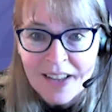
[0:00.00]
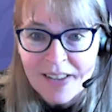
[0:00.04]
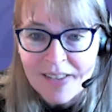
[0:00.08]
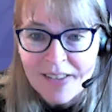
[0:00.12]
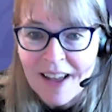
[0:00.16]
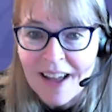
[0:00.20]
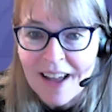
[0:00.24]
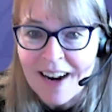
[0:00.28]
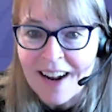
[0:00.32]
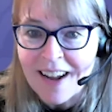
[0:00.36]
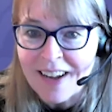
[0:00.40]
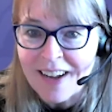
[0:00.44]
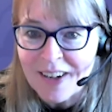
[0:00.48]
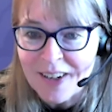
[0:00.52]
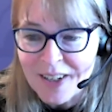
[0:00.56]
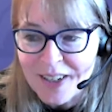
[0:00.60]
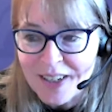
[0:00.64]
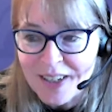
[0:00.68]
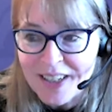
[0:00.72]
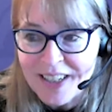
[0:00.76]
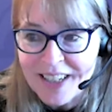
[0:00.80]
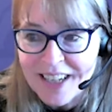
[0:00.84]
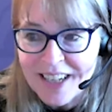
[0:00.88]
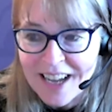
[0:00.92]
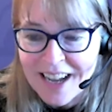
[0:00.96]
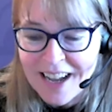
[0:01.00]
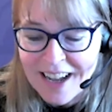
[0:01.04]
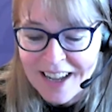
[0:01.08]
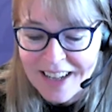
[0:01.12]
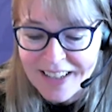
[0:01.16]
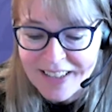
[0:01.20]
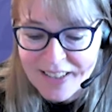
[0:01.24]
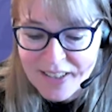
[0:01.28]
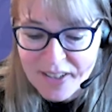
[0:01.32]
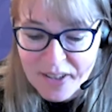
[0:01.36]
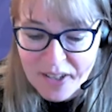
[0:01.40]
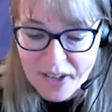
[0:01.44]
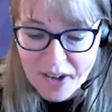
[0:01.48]
that I heard
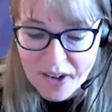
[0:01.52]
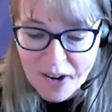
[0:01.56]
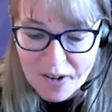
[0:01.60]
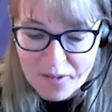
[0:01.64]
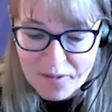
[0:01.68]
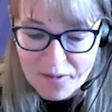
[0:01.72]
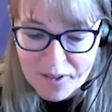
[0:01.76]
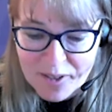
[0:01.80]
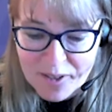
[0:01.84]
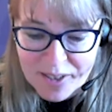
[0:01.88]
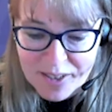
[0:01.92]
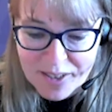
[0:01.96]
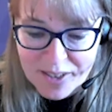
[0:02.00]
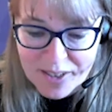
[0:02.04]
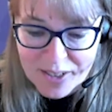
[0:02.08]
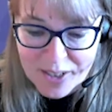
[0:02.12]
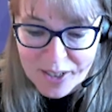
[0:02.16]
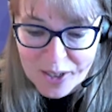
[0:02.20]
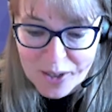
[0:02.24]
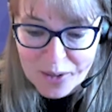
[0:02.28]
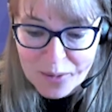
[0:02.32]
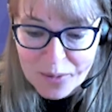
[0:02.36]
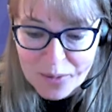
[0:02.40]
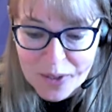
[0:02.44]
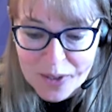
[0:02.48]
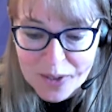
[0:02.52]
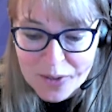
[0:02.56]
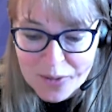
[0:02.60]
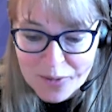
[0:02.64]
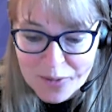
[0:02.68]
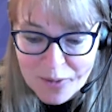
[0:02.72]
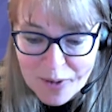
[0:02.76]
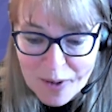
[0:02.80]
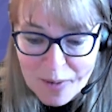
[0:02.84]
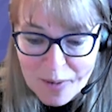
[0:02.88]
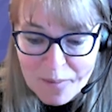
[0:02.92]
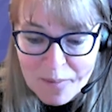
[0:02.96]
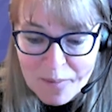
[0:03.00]
at the conference this year was
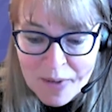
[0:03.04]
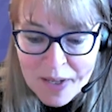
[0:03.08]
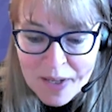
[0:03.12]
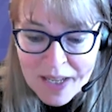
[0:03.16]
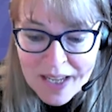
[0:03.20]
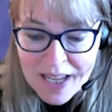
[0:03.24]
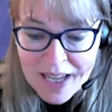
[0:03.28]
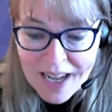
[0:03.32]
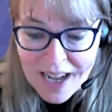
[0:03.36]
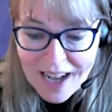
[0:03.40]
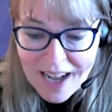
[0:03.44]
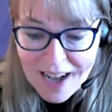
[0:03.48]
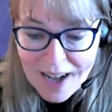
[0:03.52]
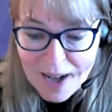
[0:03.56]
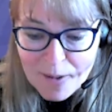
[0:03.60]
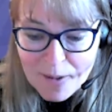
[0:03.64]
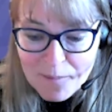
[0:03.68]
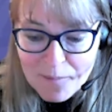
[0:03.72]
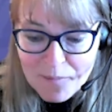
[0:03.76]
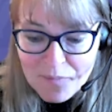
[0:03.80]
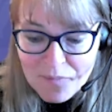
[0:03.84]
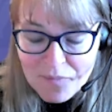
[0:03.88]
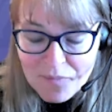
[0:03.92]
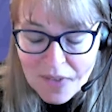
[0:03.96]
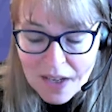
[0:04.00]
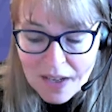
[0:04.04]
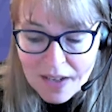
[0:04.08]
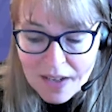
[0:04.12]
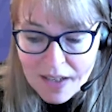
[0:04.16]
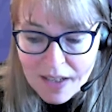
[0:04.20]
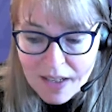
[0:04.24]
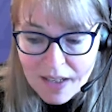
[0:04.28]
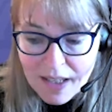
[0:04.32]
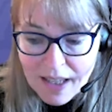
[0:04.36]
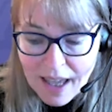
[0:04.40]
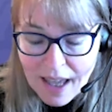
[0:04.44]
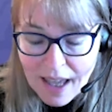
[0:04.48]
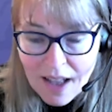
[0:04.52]
from um,
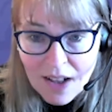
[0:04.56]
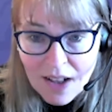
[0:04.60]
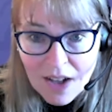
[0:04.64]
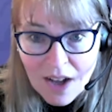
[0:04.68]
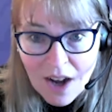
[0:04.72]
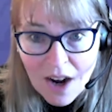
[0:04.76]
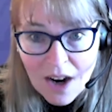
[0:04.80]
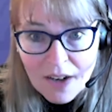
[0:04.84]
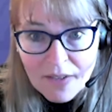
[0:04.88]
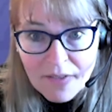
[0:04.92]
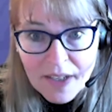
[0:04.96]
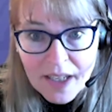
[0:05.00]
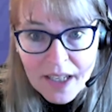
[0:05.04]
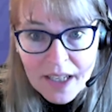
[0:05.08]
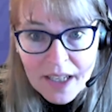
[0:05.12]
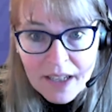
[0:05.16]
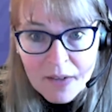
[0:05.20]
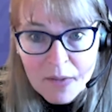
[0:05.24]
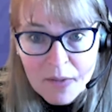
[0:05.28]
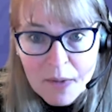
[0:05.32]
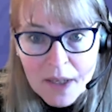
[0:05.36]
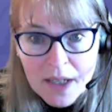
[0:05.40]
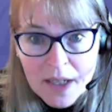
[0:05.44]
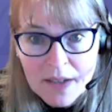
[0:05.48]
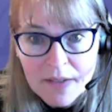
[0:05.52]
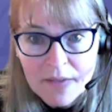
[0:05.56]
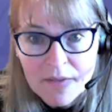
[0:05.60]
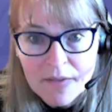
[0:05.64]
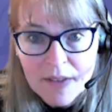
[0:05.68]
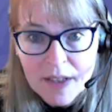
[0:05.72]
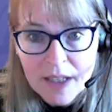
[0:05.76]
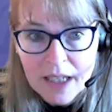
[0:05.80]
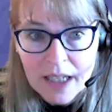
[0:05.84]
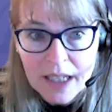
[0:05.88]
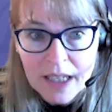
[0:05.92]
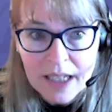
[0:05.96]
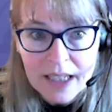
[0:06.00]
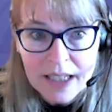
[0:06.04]
Gail Garvey, one of
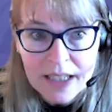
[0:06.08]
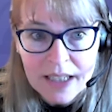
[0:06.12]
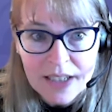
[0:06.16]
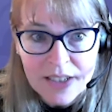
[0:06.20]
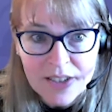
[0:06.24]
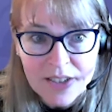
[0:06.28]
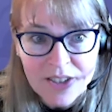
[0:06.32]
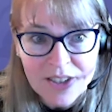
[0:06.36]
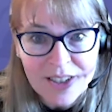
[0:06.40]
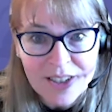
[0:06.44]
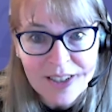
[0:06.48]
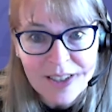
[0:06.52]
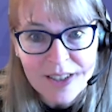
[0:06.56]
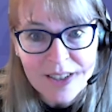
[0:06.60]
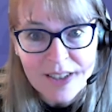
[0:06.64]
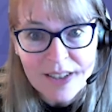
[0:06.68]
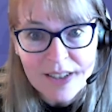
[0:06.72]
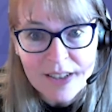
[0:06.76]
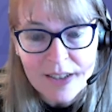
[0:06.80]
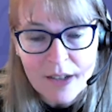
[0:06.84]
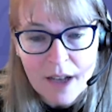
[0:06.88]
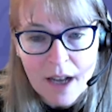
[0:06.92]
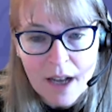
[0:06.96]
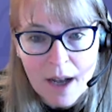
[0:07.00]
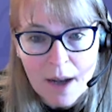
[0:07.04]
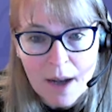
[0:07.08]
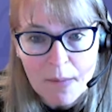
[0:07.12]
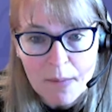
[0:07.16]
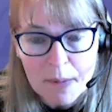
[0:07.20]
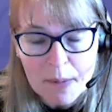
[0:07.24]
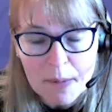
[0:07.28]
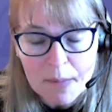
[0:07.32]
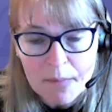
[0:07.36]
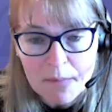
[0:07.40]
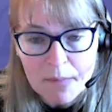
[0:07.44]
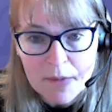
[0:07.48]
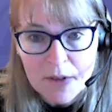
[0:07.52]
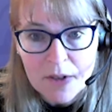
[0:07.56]
the Indigenous uh,
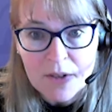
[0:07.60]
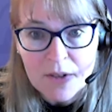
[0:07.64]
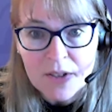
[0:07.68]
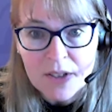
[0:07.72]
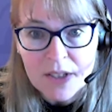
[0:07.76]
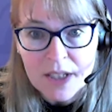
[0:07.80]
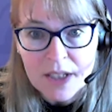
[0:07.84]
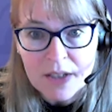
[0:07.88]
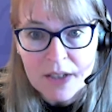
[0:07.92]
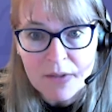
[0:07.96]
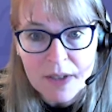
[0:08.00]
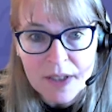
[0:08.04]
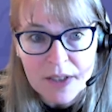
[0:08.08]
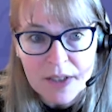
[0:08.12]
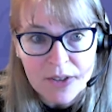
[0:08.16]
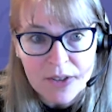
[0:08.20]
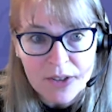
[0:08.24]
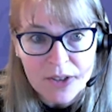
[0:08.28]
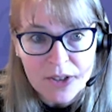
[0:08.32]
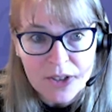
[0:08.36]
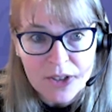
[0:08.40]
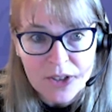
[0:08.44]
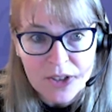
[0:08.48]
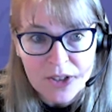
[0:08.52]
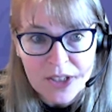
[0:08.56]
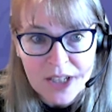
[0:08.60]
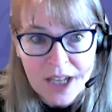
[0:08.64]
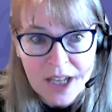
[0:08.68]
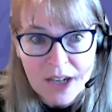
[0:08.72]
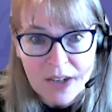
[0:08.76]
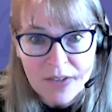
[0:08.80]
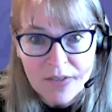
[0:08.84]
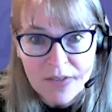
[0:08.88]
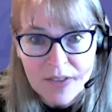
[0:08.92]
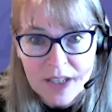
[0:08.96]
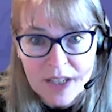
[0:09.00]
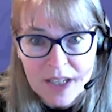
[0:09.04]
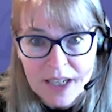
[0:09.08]
nursing researchers out
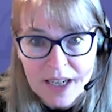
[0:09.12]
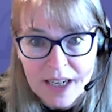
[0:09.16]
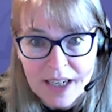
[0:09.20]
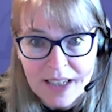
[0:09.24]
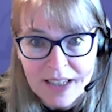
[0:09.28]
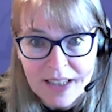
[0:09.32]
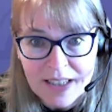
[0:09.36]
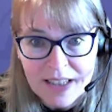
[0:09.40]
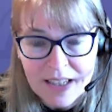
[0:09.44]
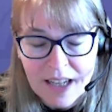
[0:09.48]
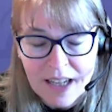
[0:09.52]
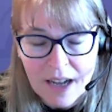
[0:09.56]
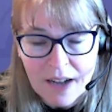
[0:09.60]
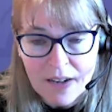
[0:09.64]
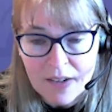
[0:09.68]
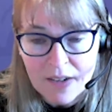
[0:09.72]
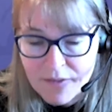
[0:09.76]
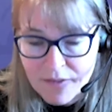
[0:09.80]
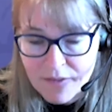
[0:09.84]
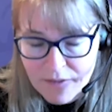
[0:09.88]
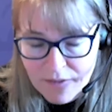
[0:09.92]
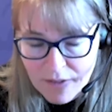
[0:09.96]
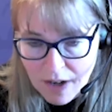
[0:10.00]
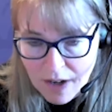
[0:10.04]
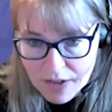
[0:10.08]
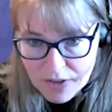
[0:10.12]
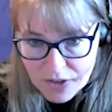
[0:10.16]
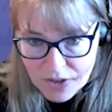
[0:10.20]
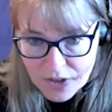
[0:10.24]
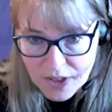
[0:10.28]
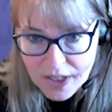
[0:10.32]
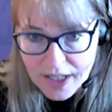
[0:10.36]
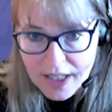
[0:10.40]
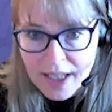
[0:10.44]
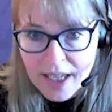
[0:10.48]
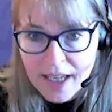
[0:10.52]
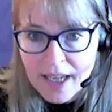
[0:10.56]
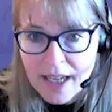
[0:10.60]
of the United out of
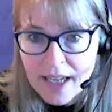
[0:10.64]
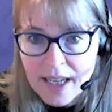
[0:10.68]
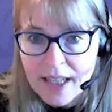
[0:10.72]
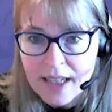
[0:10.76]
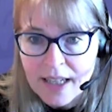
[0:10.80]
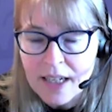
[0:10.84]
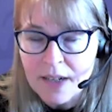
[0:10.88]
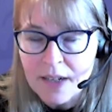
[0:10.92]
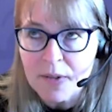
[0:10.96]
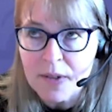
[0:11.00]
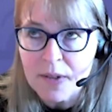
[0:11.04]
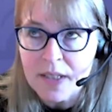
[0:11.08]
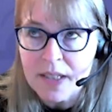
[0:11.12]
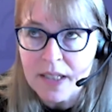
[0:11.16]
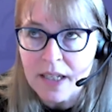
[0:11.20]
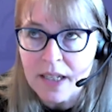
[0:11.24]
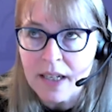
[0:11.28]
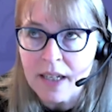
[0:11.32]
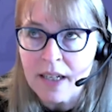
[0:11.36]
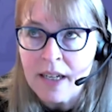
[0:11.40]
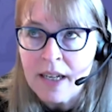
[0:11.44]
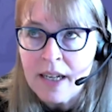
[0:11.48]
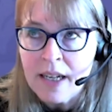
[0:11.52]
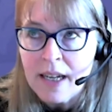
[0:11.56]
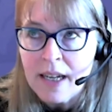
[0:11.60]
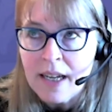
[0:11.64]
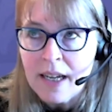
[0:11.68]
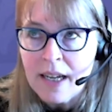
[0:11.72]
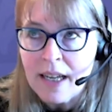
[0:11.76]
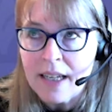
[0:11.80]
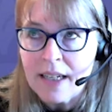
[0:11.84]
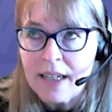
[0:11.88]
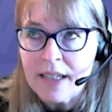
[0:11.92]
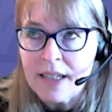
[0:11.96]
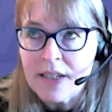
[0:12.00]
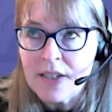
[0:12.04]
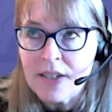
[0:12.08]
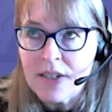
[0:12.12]
Australia, and there was a
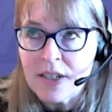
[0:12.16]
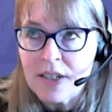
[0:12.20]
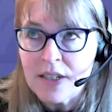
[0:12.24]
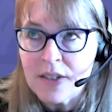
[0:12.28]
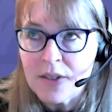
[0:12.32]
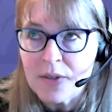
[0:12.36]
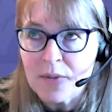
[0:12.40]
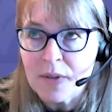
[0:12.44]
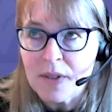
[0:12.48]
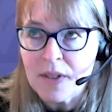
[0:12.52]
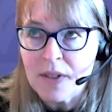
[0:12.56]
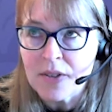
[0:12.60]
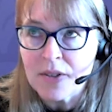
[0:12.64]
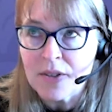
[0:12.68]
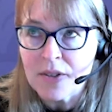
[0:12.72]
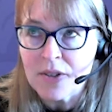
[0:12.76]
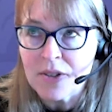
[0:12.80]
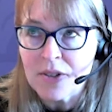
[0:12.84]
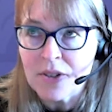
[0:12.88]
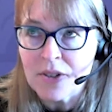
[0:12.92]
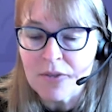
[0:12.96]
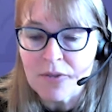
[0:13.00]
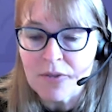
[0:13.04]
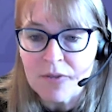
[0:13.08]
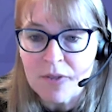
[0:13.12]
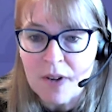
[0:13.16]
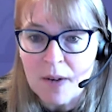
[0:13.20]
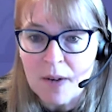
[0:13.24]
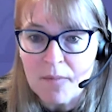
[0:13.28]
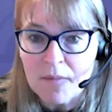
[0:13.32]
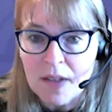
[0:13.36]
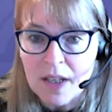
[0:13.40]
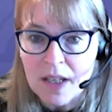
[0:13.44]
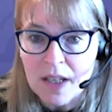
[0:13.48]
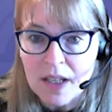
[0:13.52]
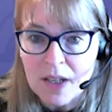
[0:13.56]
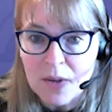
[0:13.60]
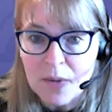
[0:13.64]
Indigenous researcher from
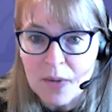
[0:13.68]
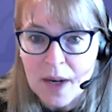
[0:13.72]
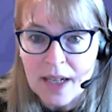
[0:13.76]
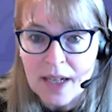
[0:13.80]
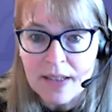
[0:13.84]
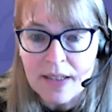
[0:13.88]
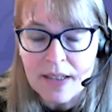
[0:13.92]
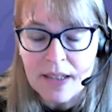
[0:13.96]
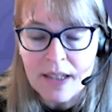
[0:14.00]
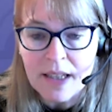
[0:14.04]
the U.S.